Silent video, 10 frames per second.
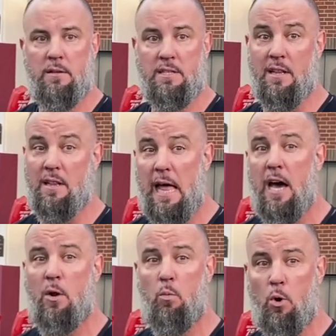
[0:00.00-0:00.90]
It's a
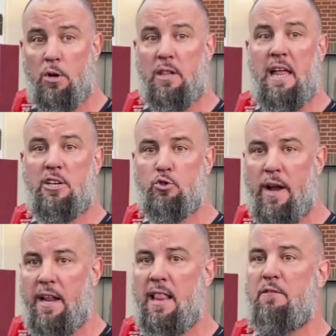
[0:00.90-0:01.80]
lot of work, a lot of
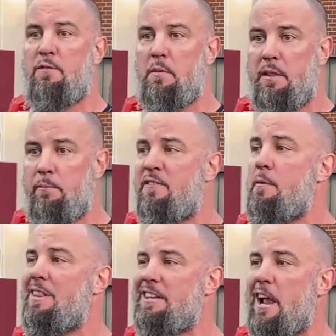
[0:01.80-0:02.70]
trades, a lot of
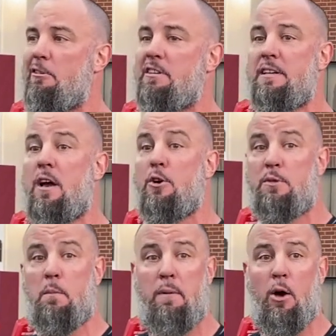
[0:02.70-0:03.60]
familiarity under
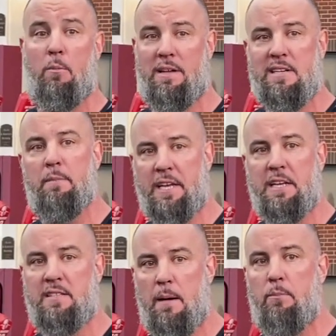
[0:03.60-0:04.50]
their belt by the time they
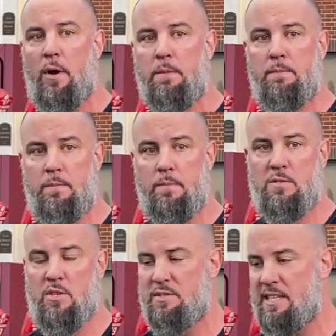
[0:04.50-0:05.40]
get to that point.
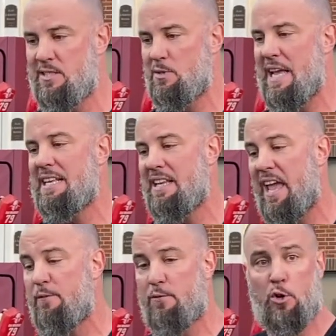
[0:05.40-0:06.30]
So it sets those guys
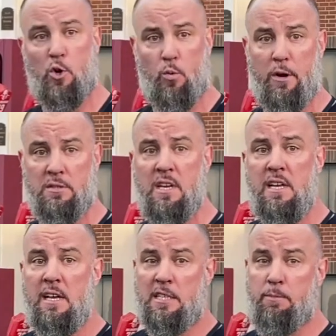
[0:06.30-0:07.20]
ahead for their careers,
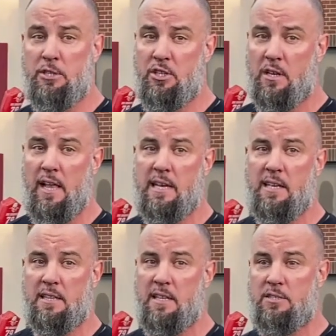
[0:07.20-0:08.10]
especially in a class
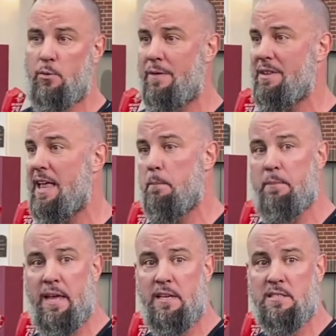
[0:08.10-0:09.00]
like this where we have a lot of
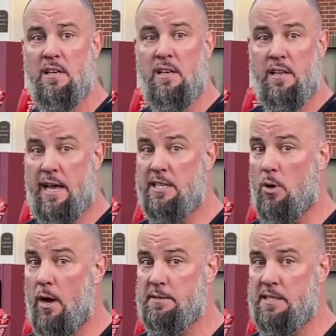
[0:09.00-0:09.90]
bigs.
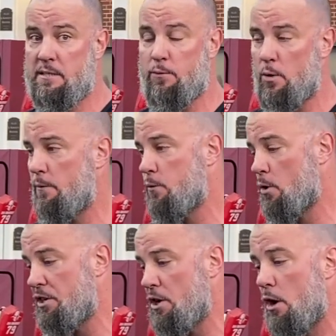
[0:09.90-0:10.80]
Extra off-season for, for
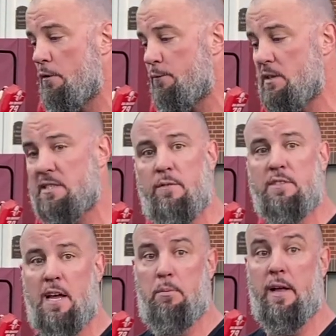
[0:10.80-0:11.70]
a young front seven
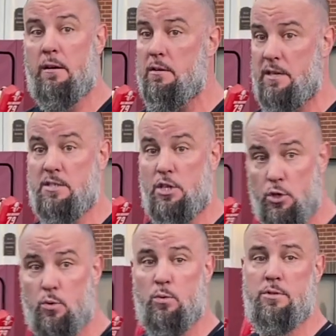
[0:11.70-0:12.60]
type player is
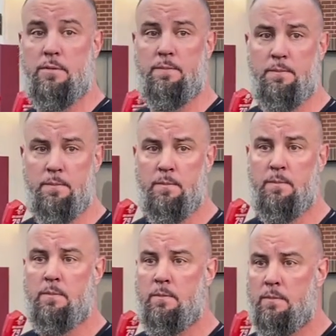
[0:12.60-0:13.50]
huge.
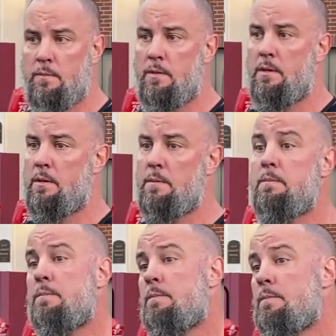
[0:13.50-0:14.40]
One guy who
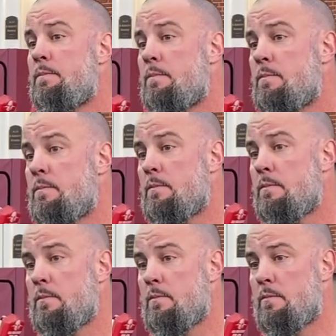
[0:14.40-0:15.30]
looked a lot different
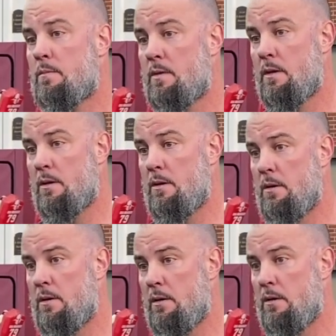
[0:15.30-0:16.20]
from the last time I saw him is
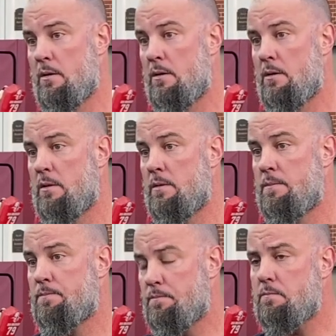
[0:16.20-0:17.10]
Derrick McLendon.
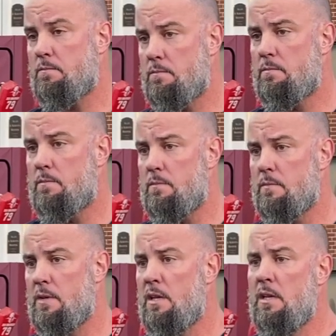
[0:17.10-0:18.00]
I guess what kind of work is
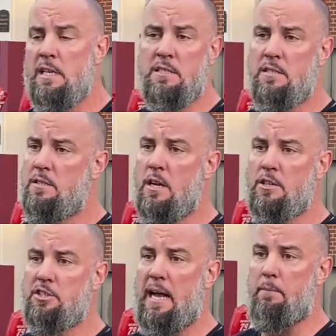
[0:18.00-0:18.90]
he, he He's done a
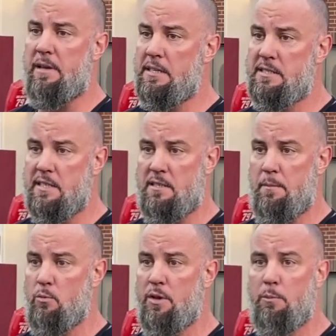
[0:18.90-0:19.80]
good job being consistent.
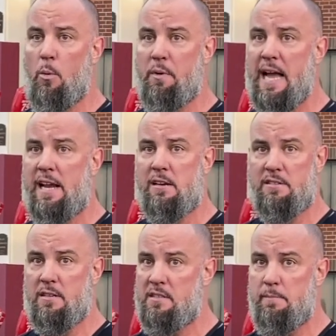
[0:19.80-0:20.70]
I mean, we, when we got here,
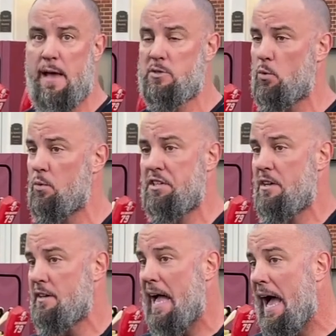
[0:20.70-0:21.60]
D-Mac's a really
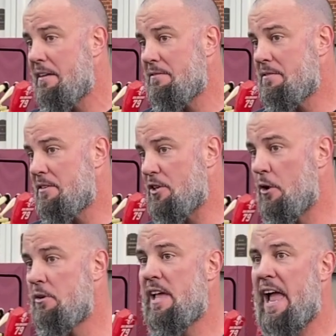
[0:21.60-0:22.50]
young guy, you
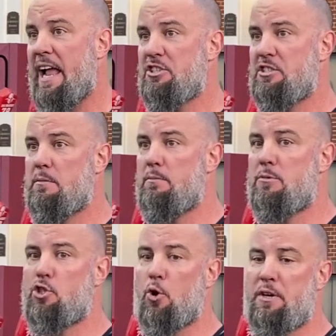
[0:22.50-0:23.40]
know, and just the
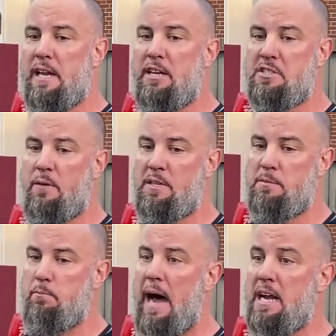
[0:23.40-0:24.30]
maturity, not just of his
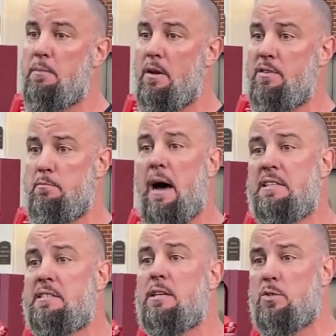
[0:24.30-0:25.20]
body, but of his
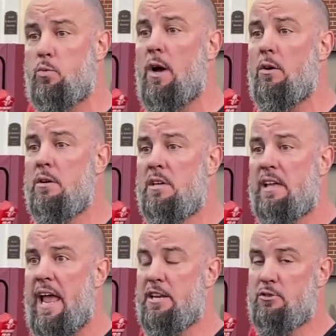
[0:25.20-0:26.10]
mindset as well.
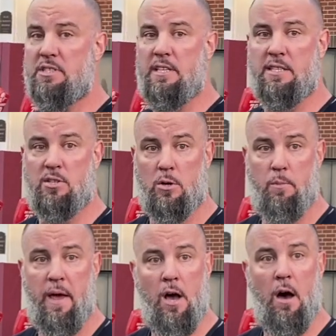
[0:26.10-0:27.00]
And you see that start to
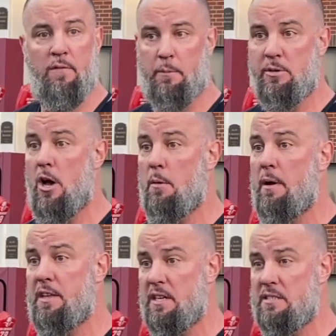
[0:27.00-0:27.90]
pay off. Like we talk
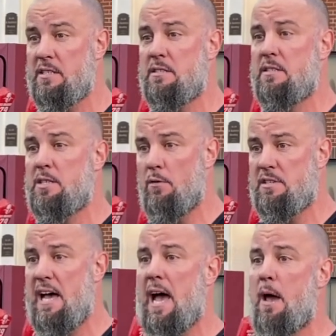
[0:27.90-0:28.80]
about the consistency over
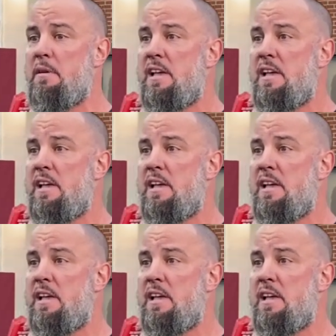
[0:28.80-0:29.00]
time.